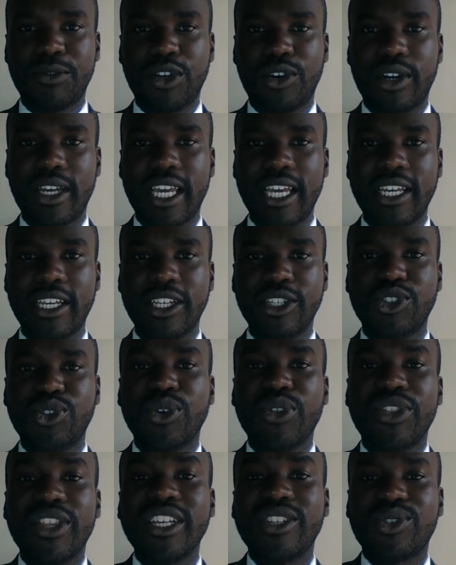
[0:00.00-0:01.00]
Okay, so
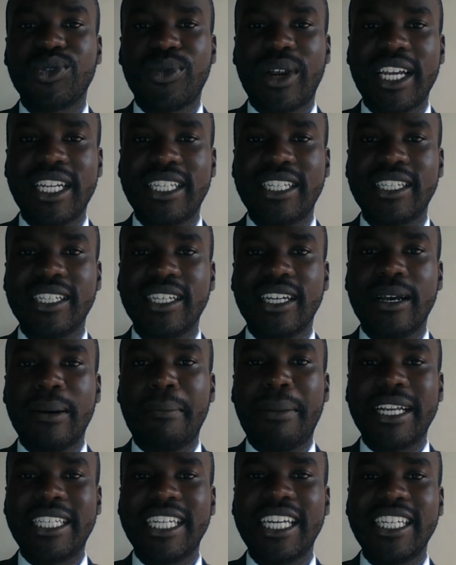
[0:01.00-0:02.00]
this right
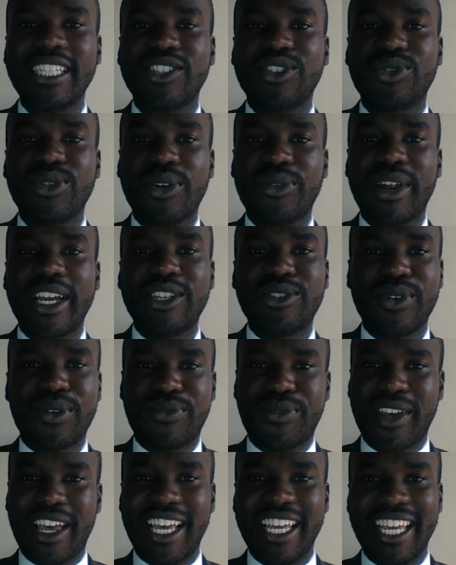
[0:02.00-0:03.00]
pertains to a right to a
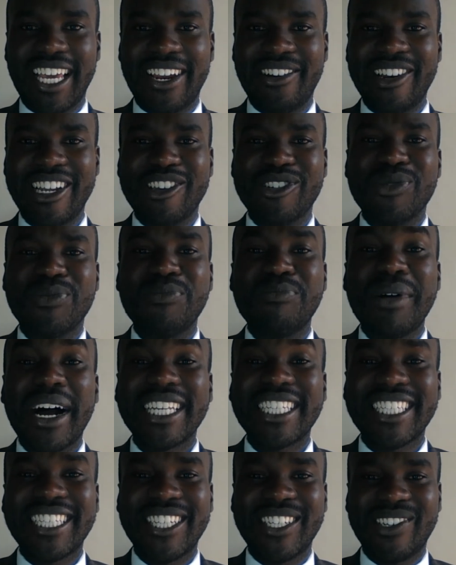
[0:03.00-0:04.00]
fair hearing. You
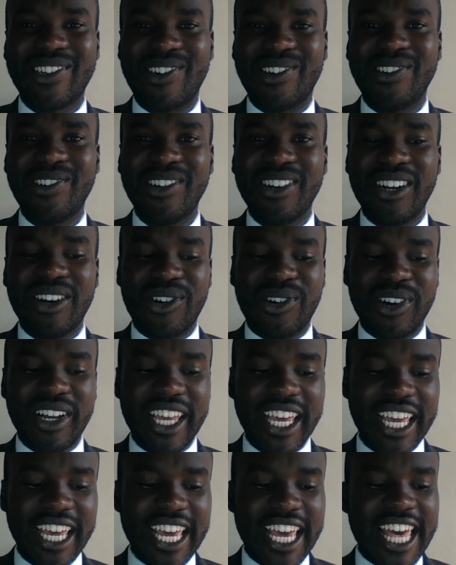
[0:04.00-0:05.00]
must know,
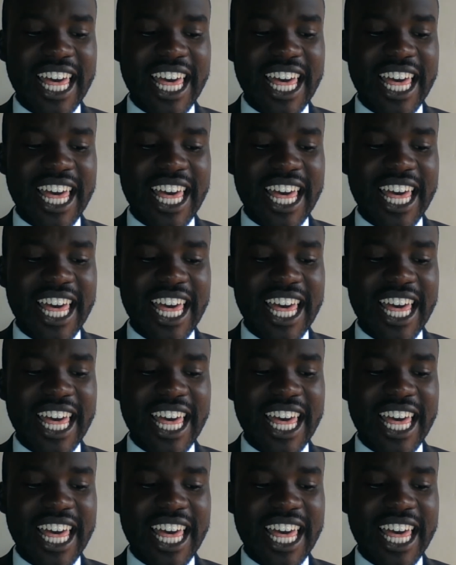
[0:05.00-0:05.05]
okay,